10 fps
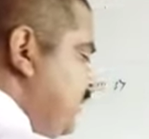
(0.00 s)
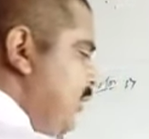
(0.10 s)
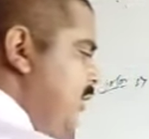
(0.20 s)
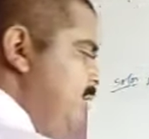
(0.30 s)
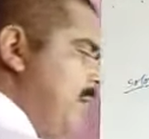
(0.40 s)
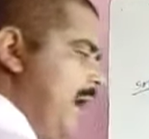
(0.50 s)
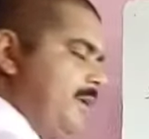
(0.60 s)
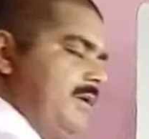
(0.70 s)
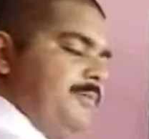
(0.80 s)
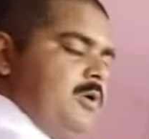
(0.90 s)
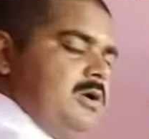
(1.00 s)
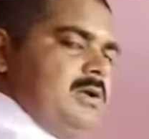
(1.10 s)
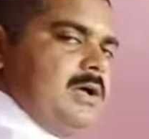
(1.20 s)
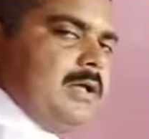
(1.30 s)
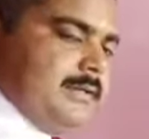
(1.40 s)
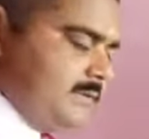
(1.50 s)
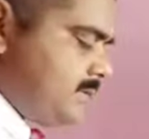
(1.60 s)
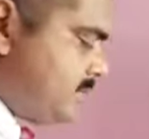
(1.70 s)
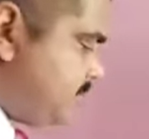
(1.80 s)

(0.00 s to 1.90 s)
whole 5 upon 8.